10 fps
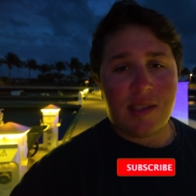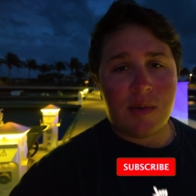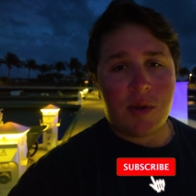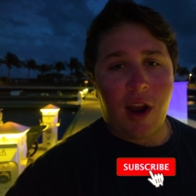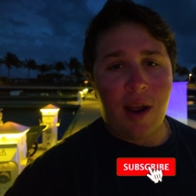
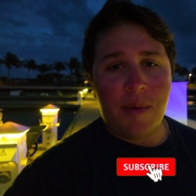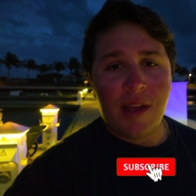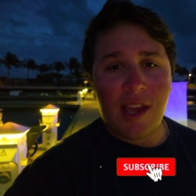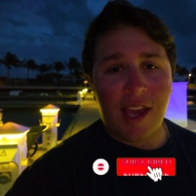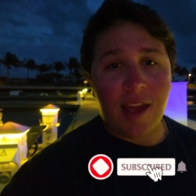subscribe,
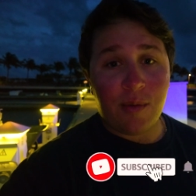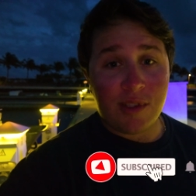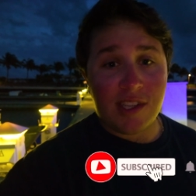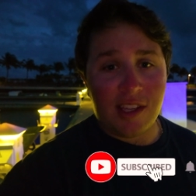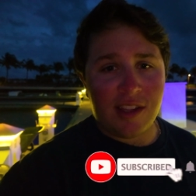and we'll
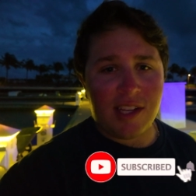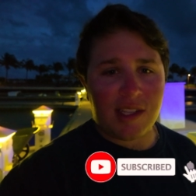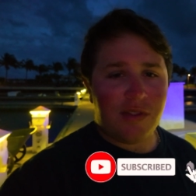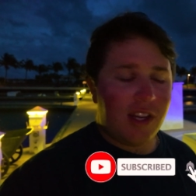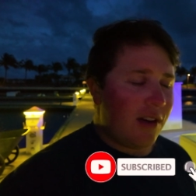see you in the
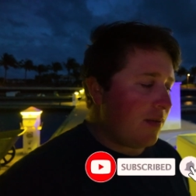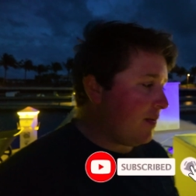next video.